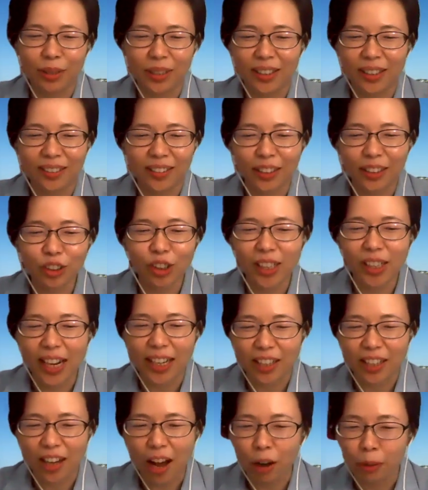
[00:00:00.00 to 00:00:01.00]
It's actually
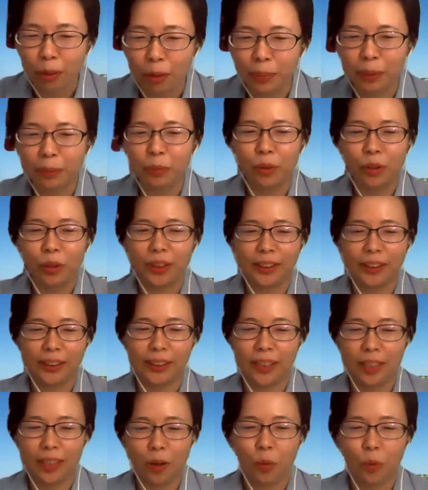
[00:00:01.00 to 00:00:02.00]
an album was
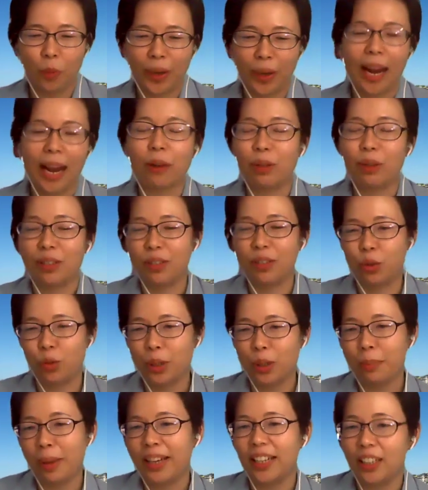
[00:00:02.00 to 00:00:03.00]
when I was
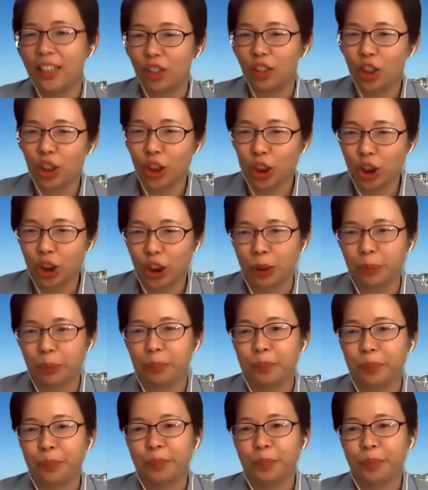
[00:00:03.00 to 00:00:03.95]
doing my internship.